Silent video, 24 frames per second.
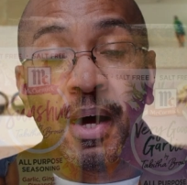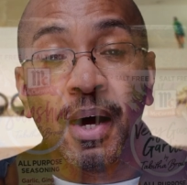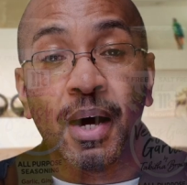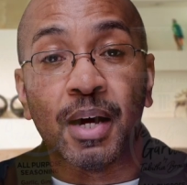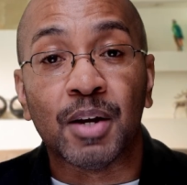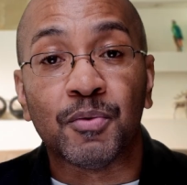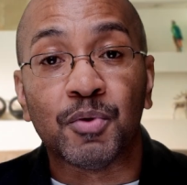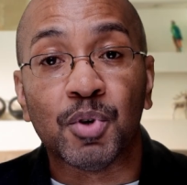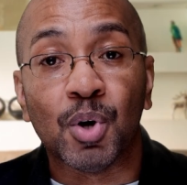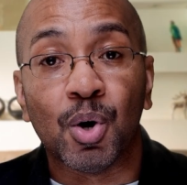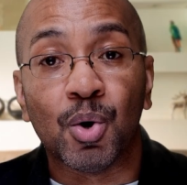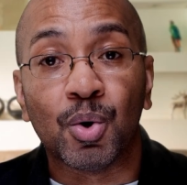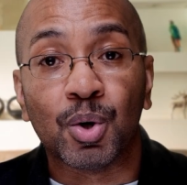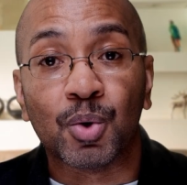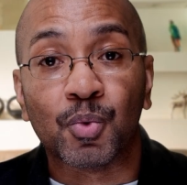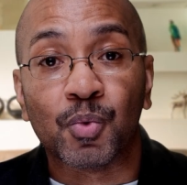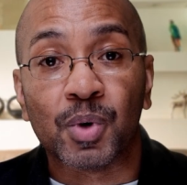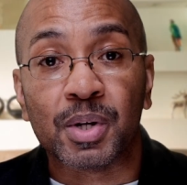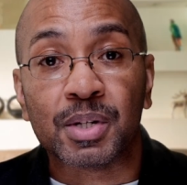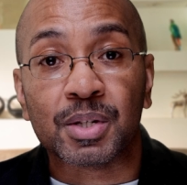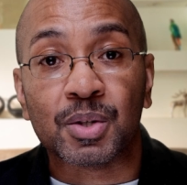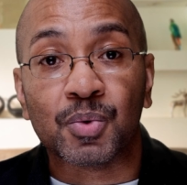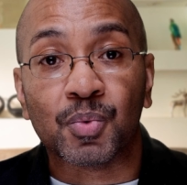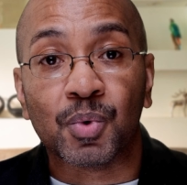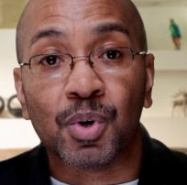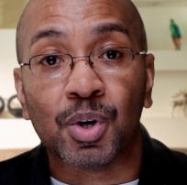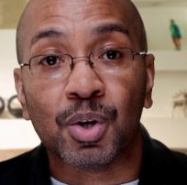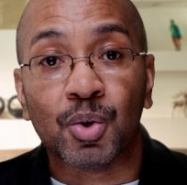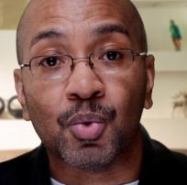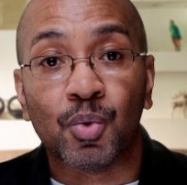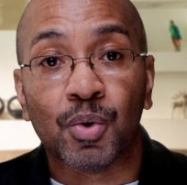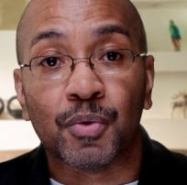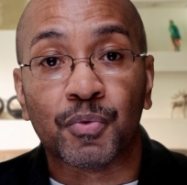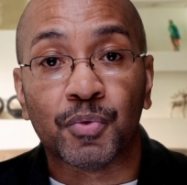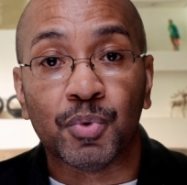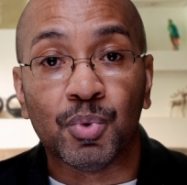And if you own a restaurant
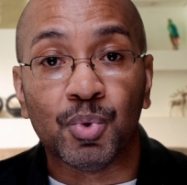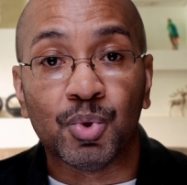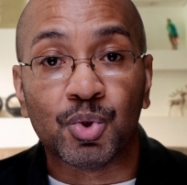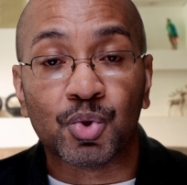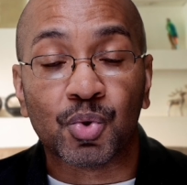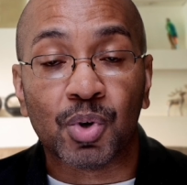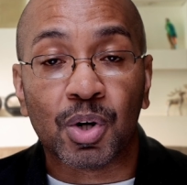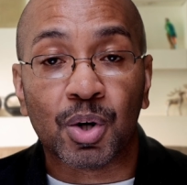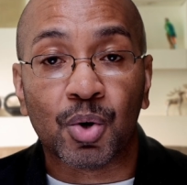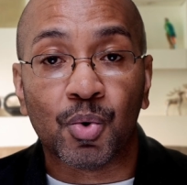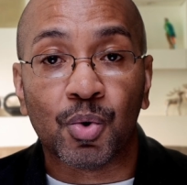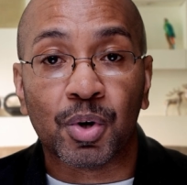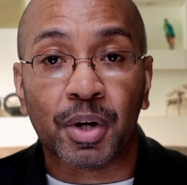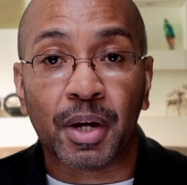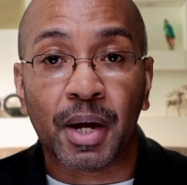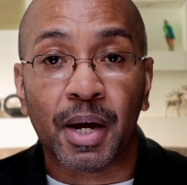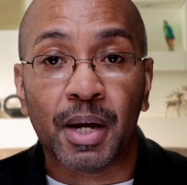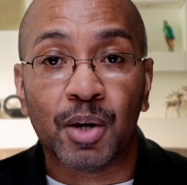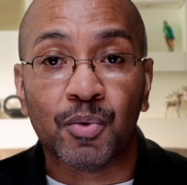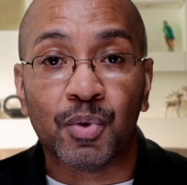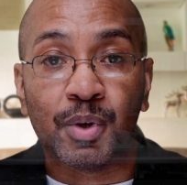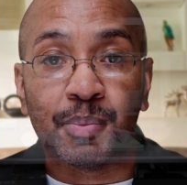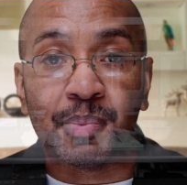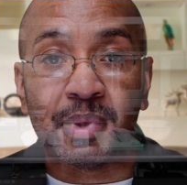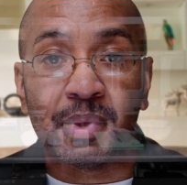or a food truck or a catering